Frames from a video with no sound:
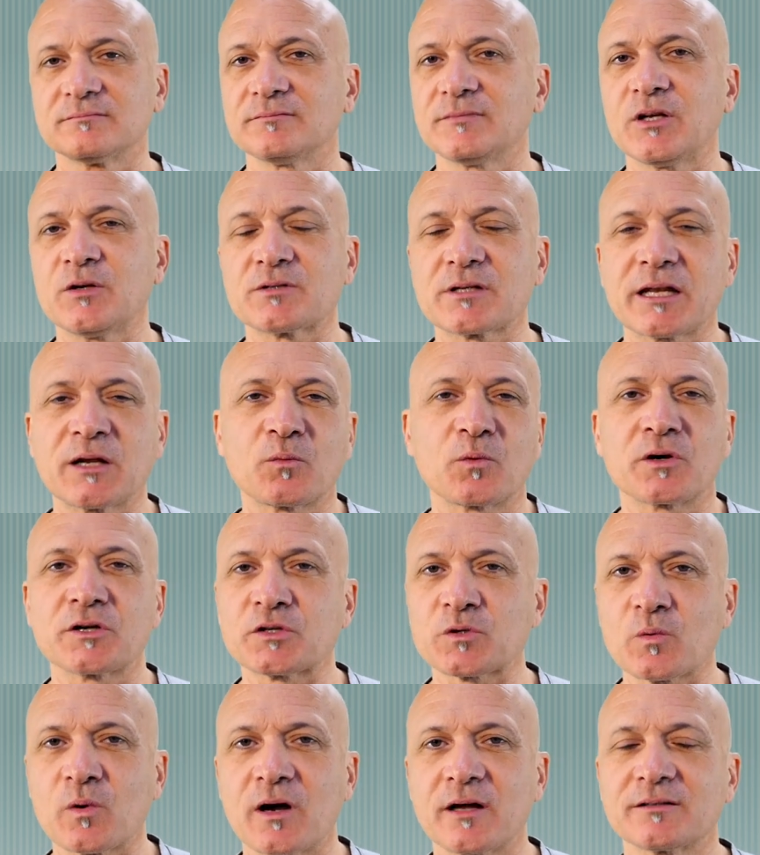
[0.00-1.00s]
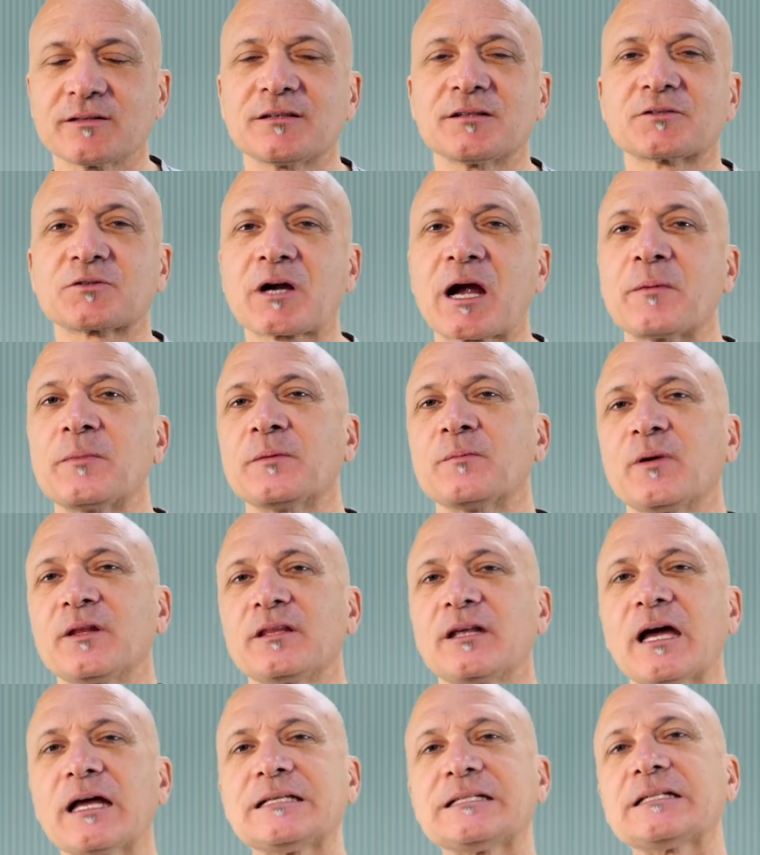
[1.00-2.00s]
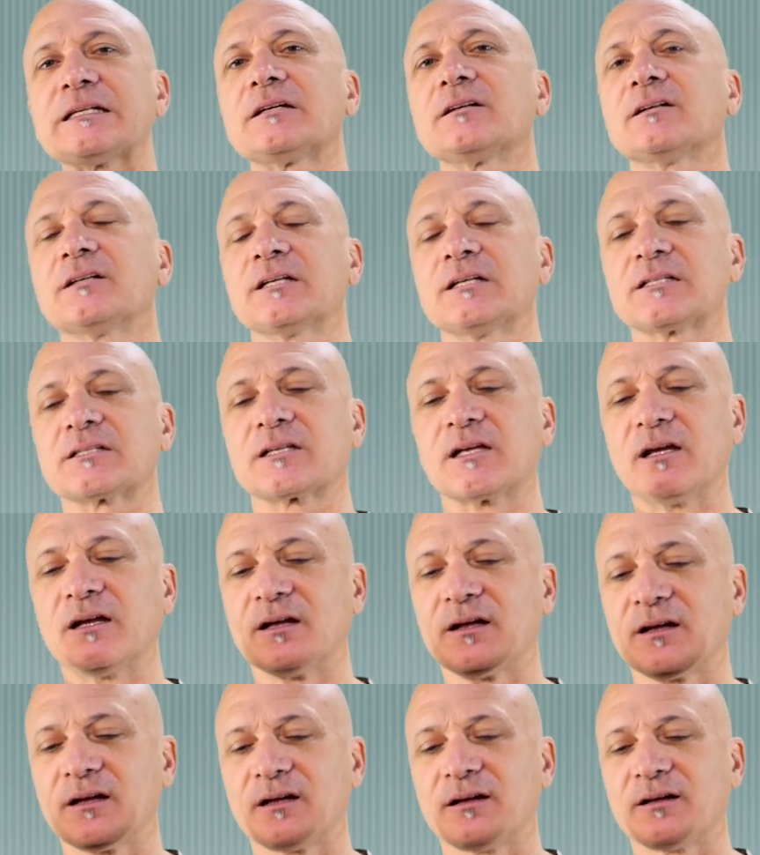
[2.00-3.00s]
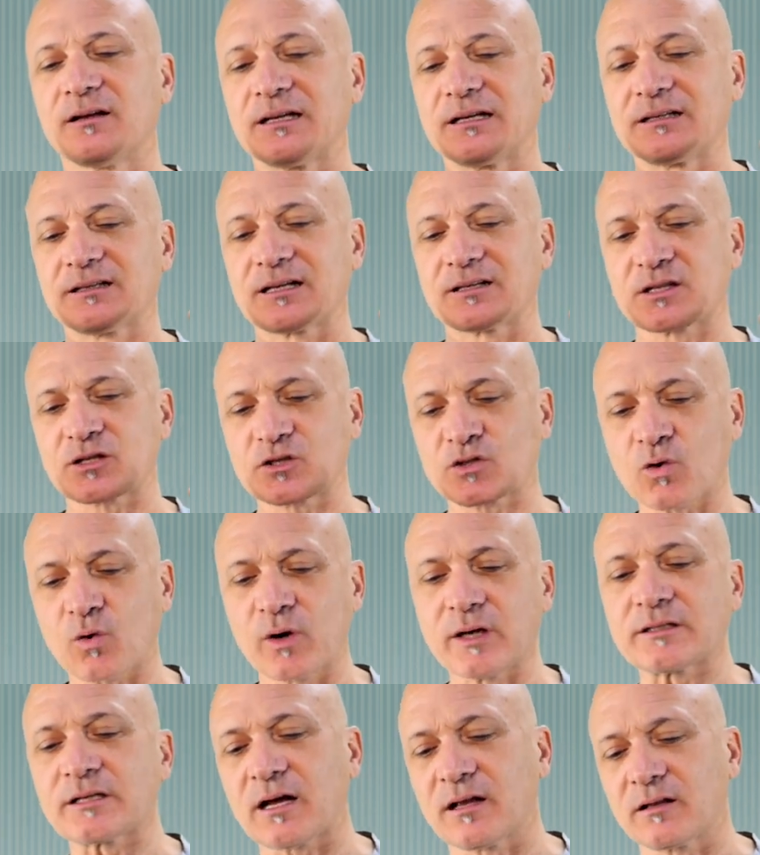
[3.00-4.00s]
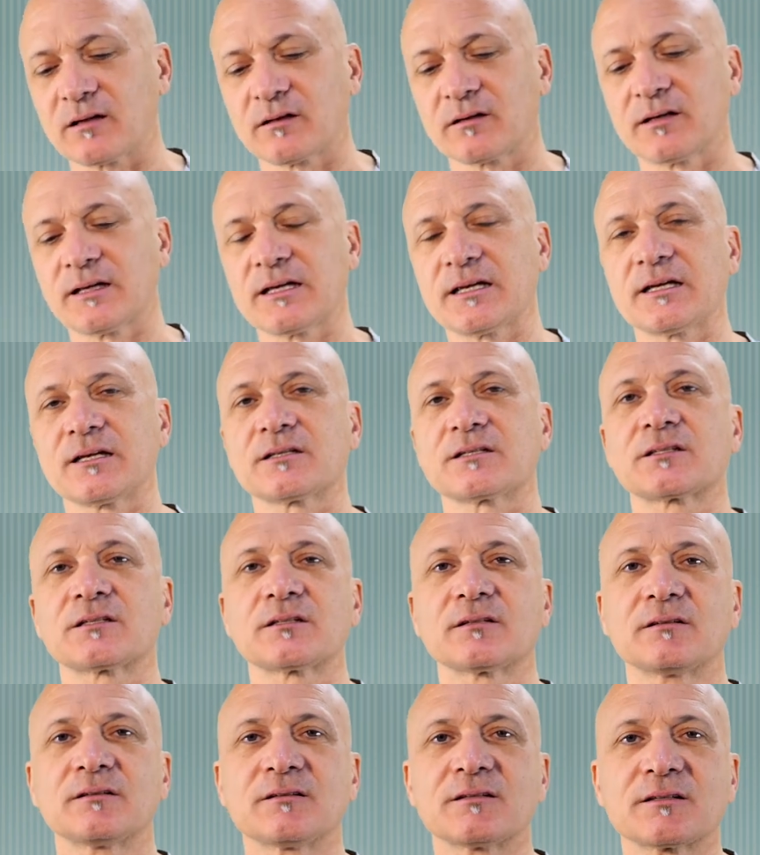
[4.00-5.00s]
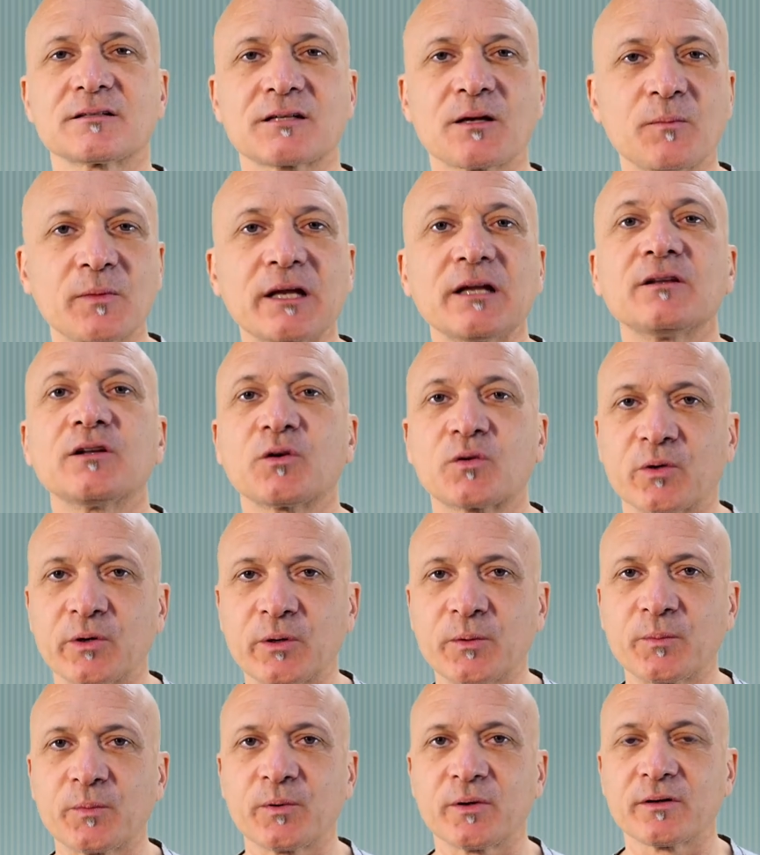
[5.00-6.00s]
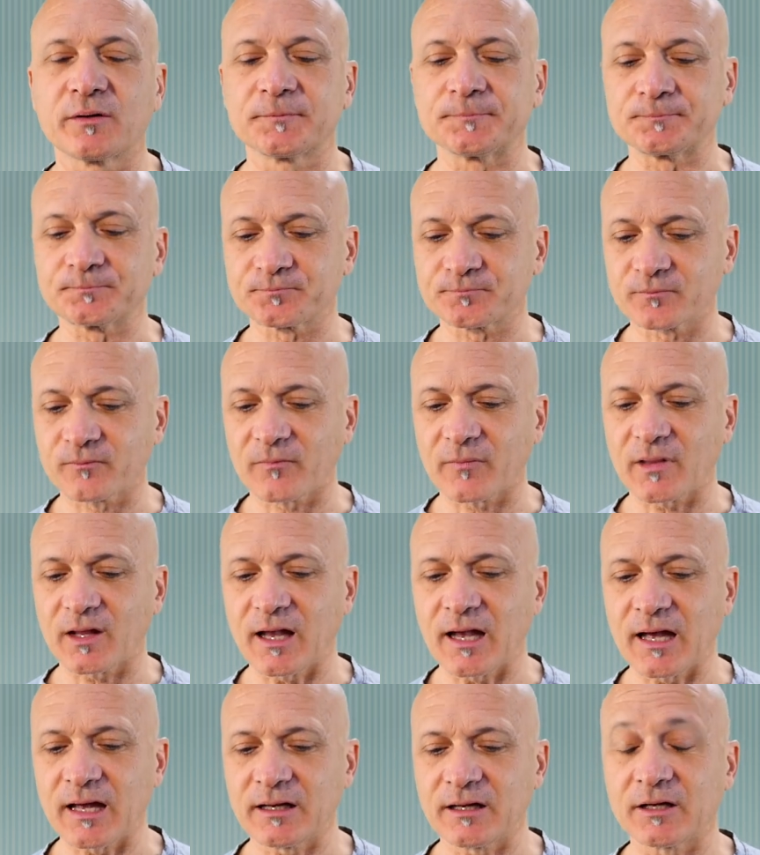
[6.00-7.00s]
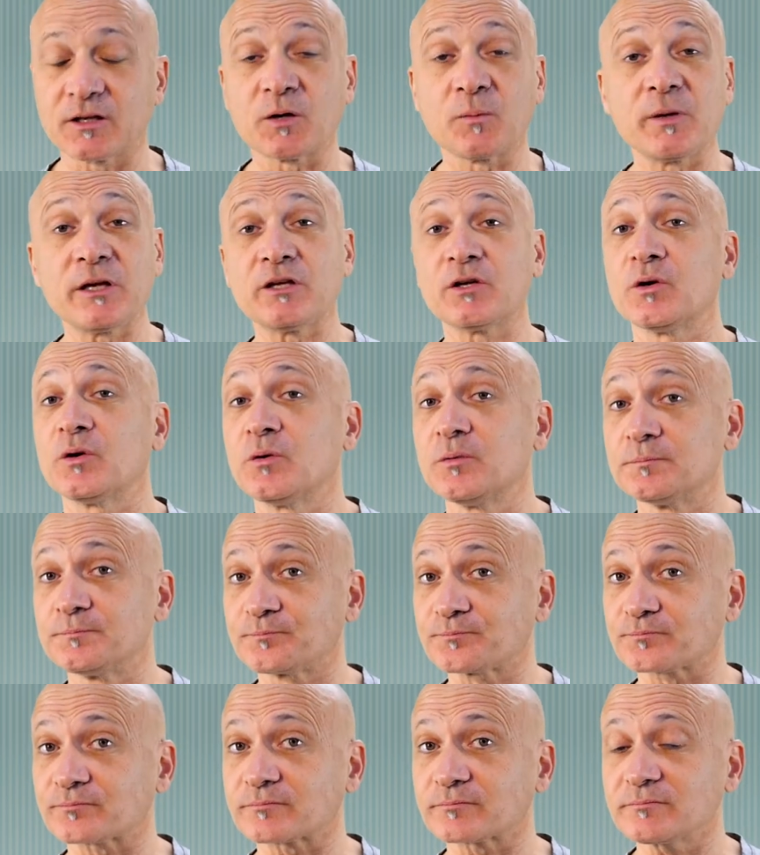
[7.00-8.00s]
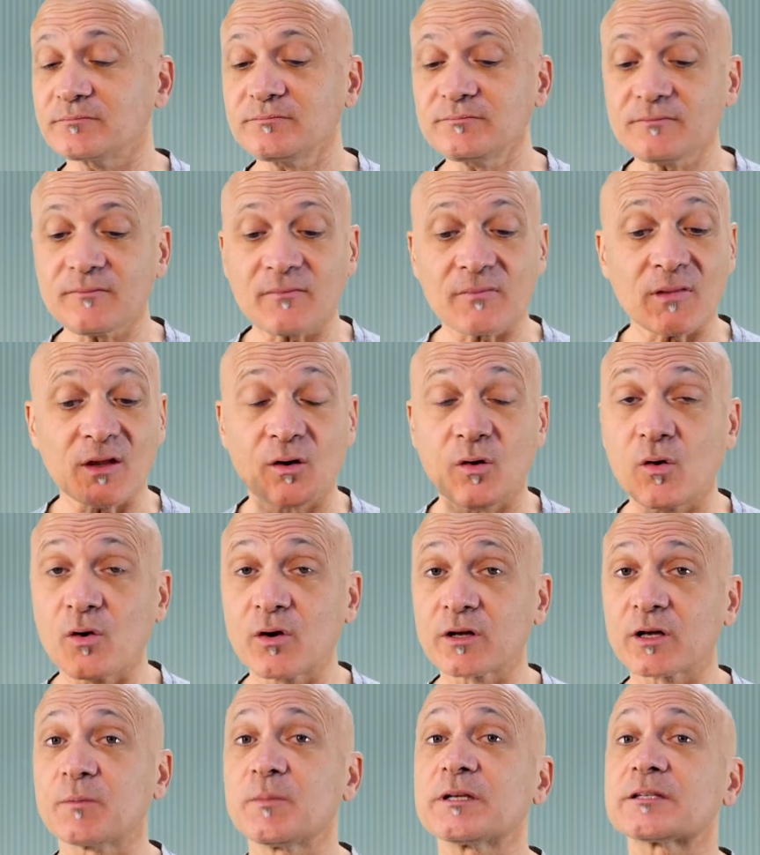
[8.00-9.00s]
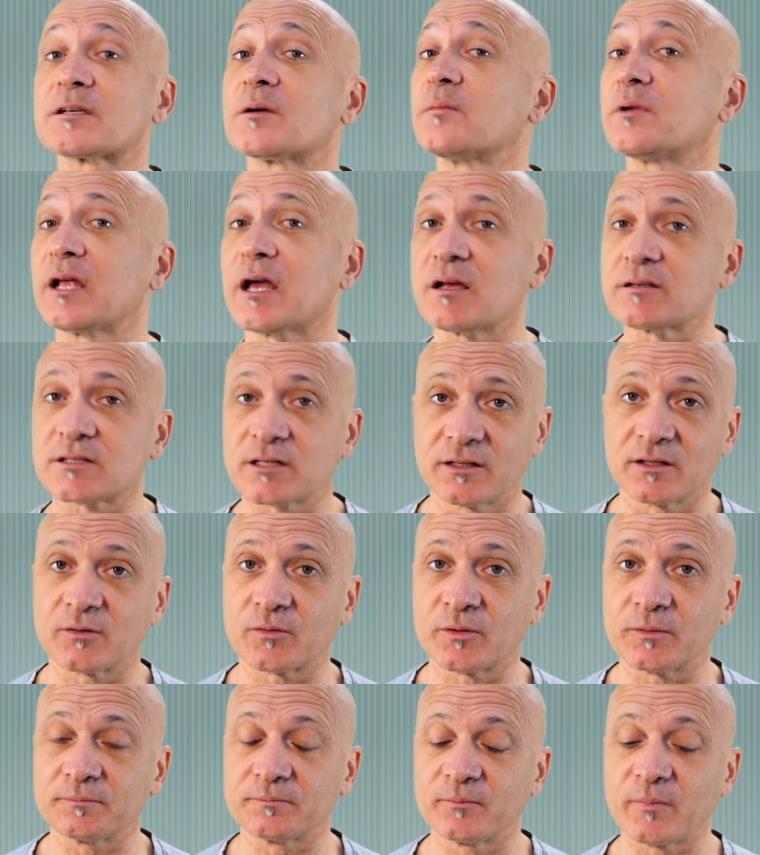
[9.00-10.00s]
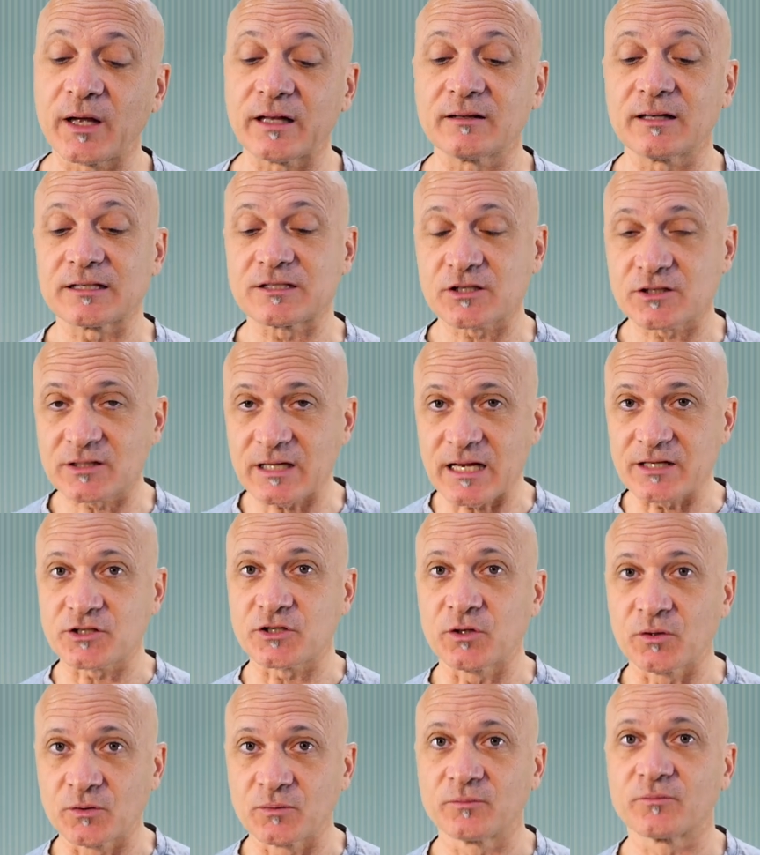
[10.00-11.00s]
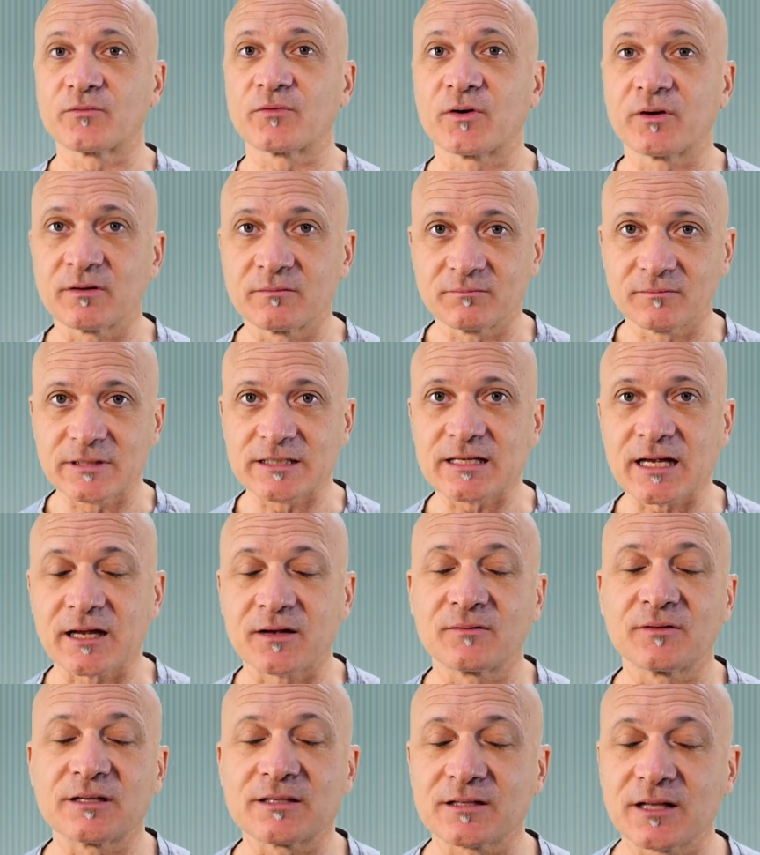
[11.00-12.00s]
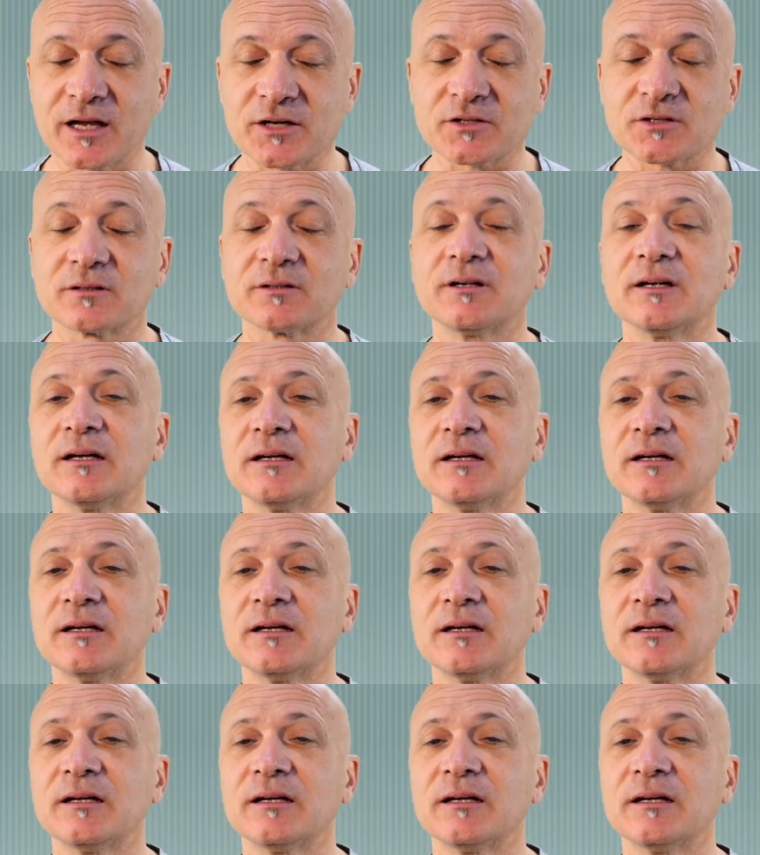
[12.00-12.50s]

Use any word you want to describe it. But the idea is that the storyteller is somebody in the group, and it could be you, or it could be somebody else in the group. But let's just say it's you for the sake of this lecture.